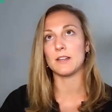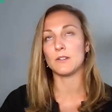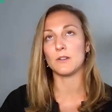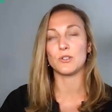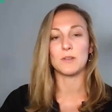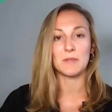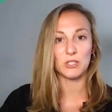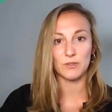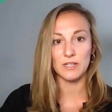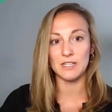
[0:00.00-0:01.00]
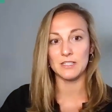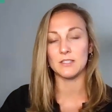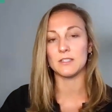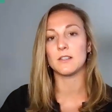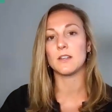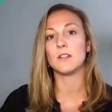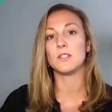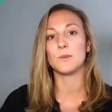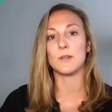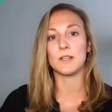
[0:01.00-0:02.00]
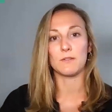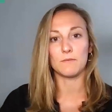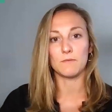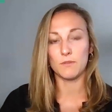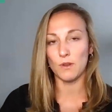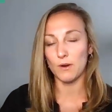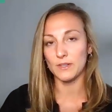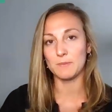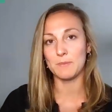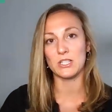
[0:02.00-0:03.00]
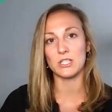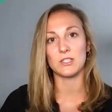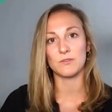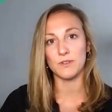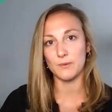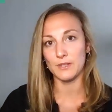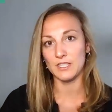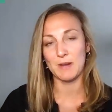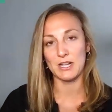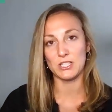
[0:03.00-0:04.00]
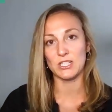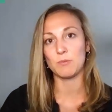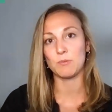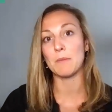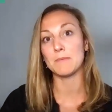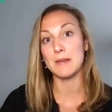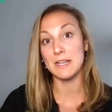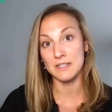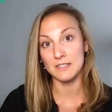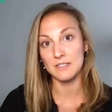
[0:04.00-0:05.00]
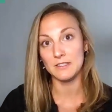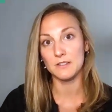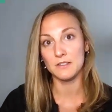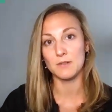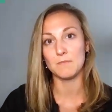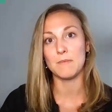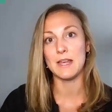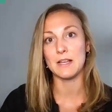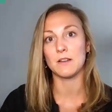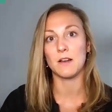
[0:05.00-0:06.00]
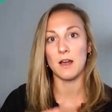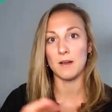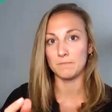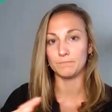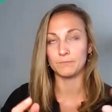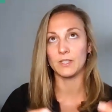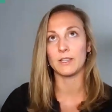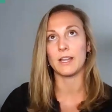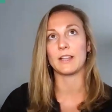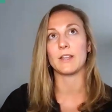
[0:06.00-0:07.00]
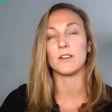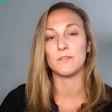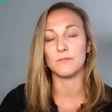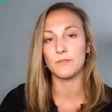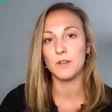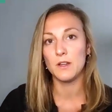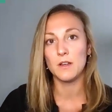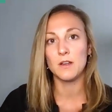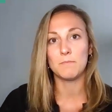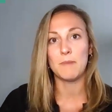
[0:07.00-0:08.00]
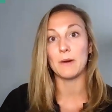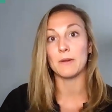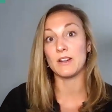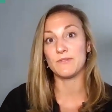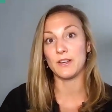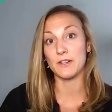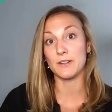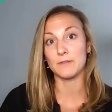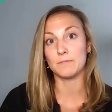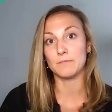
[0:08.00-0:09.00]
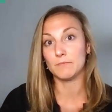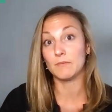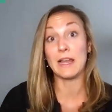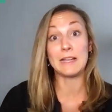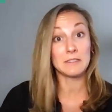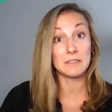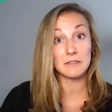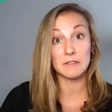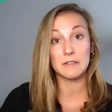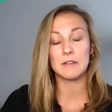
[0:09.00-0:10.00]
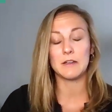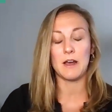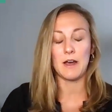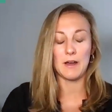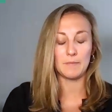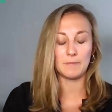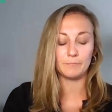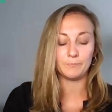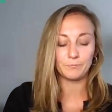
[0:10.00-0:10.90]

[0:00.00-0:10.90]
you know, trimming trees, doing thorough inspections, frequent inspections, proper maintenance to make um, the likelihood of power line failure less. Um,